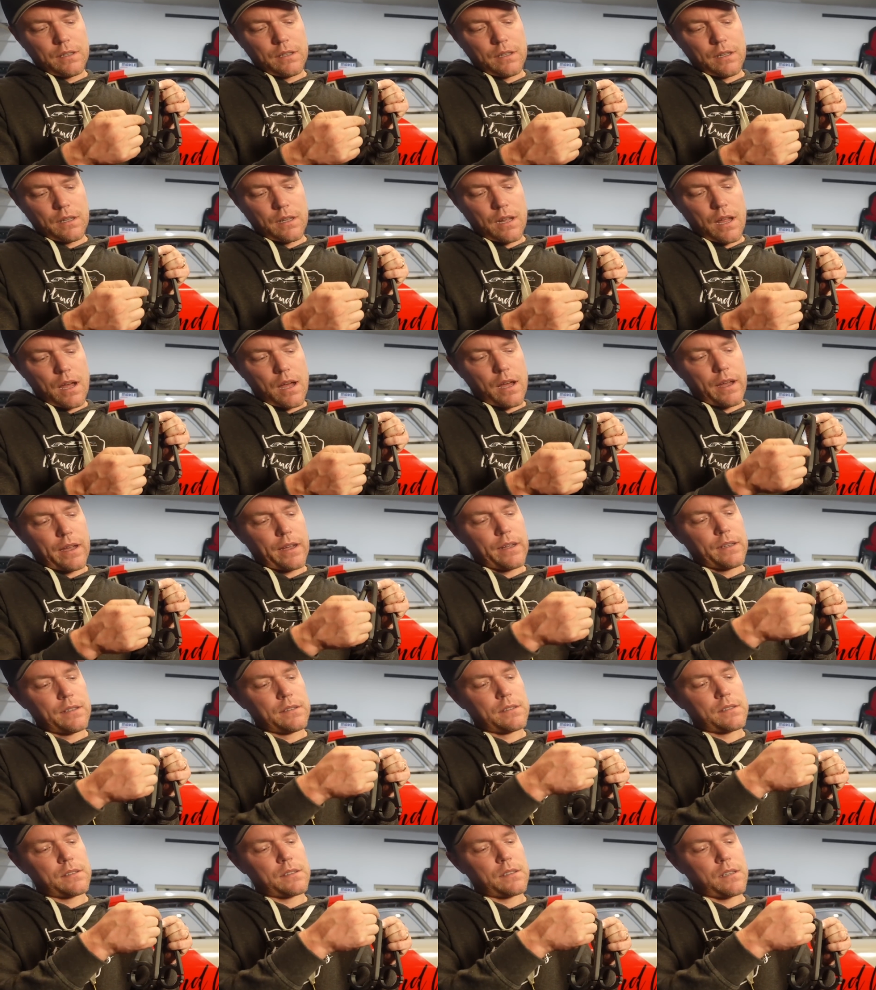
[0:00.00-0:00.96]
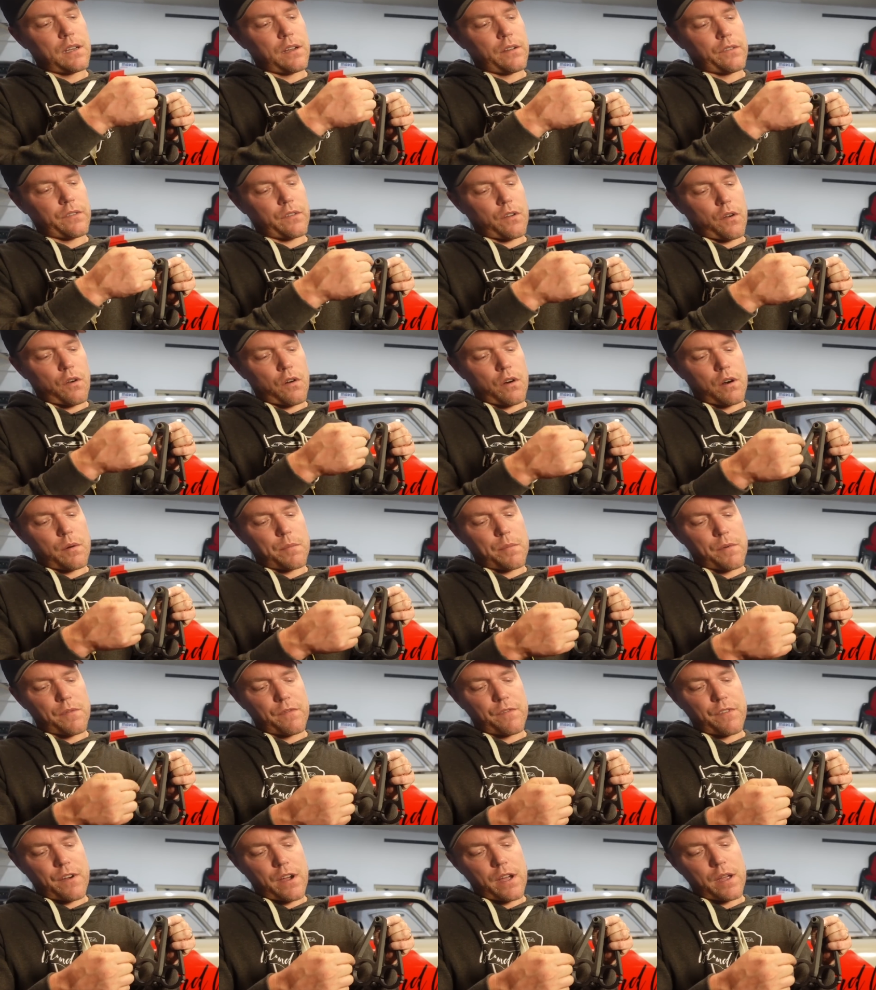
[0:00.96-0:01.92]
lines of
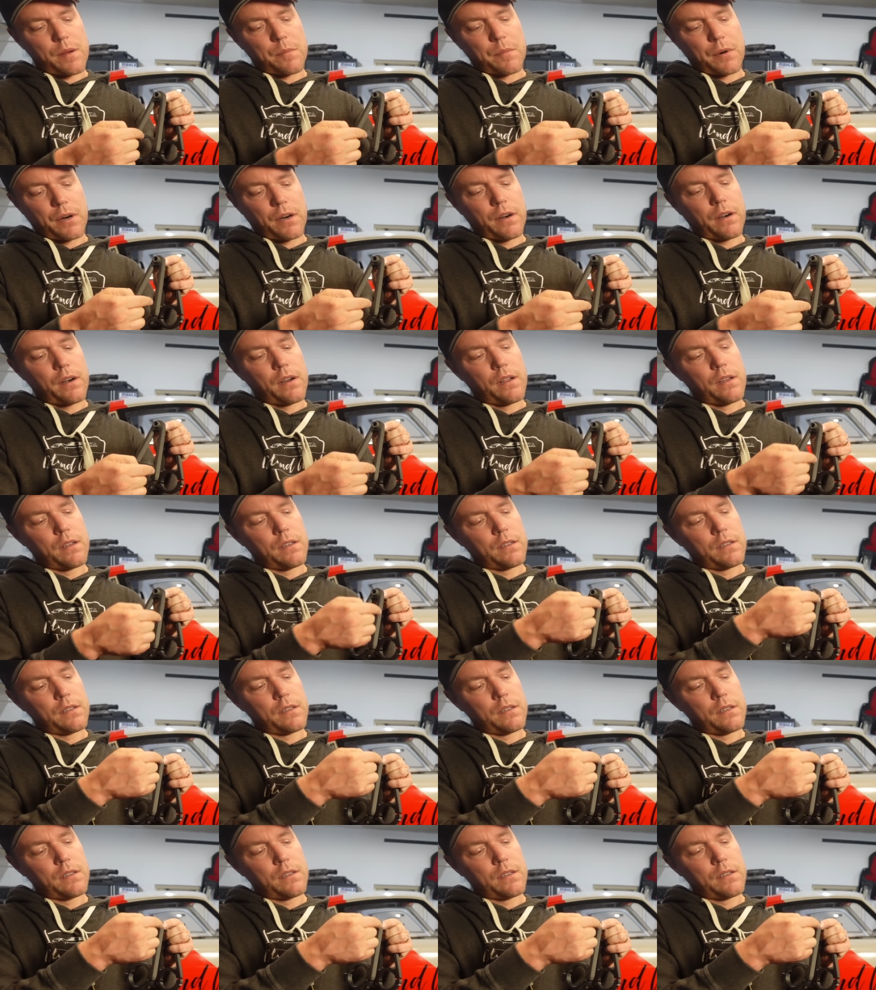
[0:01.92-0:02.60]
carbon fiber.